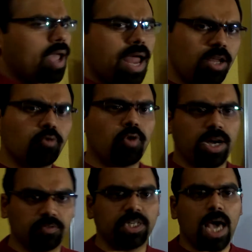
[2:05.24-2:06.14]
any
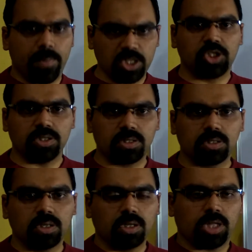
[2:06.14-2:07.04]
one of the
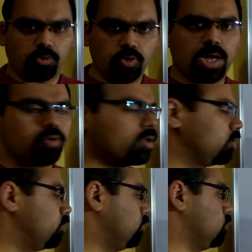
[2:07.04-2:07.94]
dimensions that we are
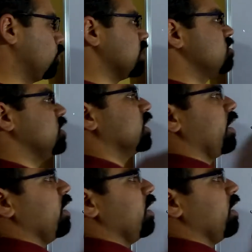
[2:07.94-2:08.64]
going to consider